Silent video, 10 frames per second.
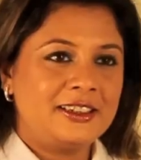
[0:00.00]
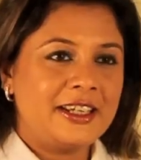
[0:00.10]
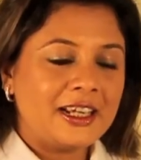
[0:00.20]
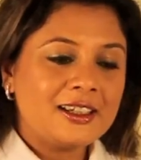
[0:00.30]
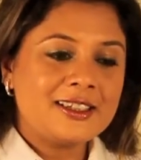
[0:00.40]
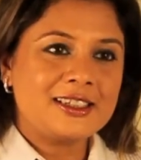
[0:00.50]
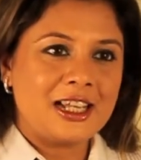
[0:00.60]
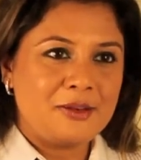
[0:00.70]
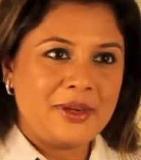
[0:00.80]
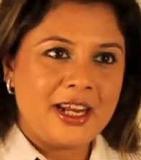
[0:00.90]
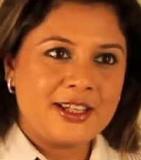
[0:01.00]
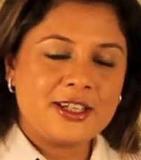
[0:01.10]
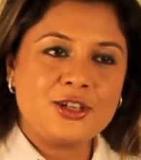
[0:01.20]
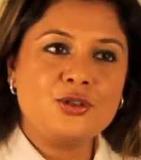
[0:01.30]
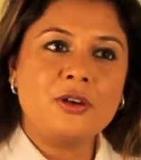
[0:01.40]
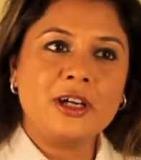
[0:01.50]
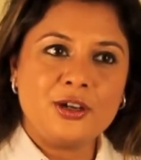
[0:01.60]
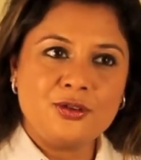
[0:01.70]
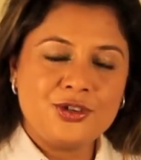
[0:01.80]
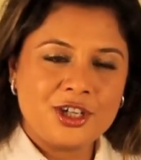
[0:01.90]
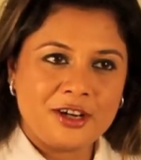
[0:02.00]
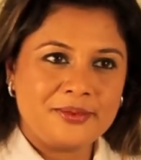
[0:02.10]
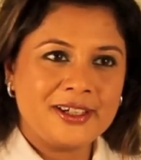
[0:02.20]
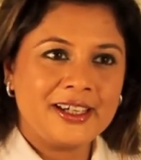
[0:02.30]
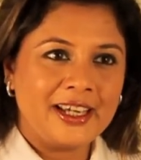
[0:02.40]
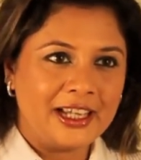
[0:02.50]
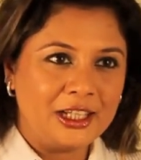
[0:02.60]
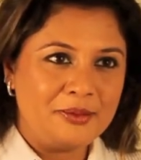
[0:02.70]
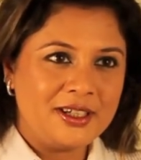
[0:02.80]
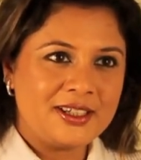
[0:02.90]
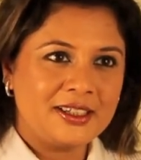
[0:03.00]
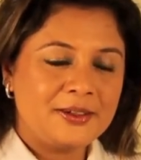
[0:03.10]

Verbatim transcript: the necklace culminates into a canoe shaped element